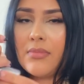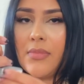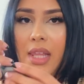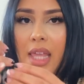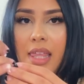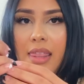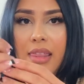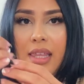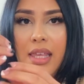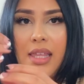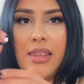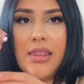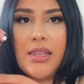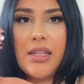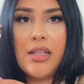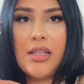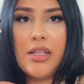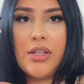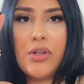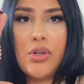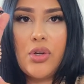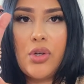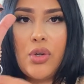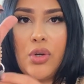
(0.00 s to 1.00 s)
And then the
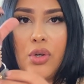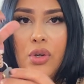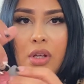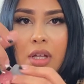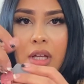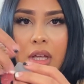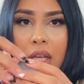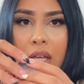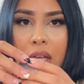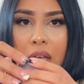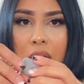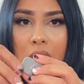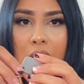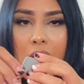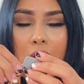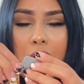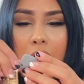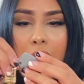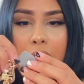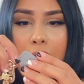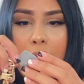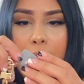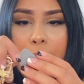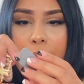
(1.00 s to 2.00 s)
little
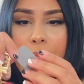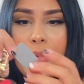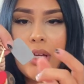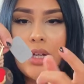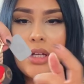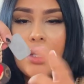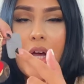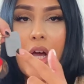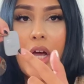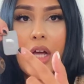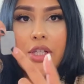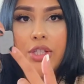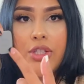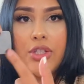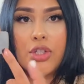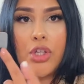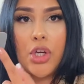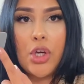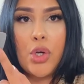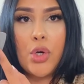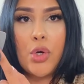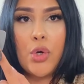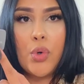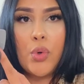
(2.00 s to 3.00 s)
um,
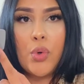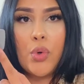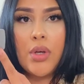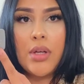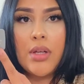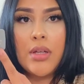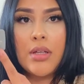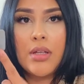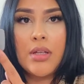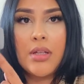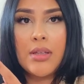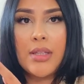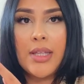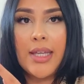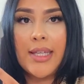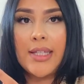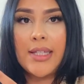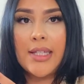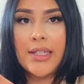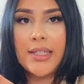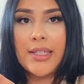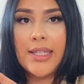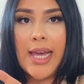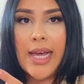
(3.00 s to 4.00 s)
Costco like
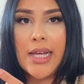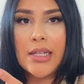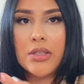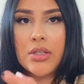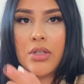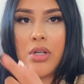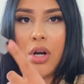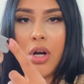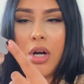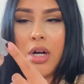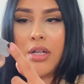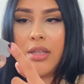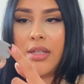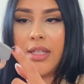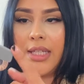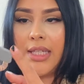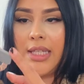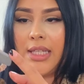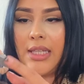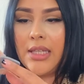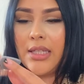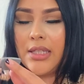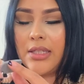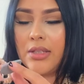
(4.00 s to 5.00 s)
gas card, the
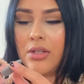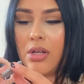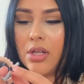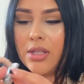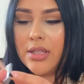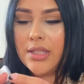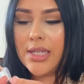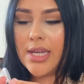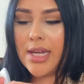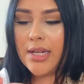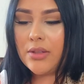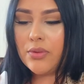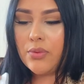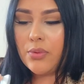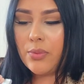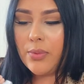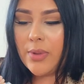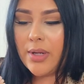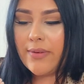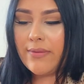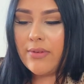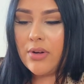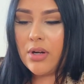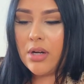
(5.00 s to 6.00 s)
keyless contact or
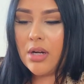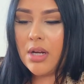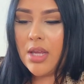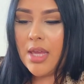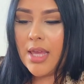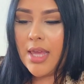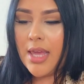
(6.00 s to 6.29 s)
whatever.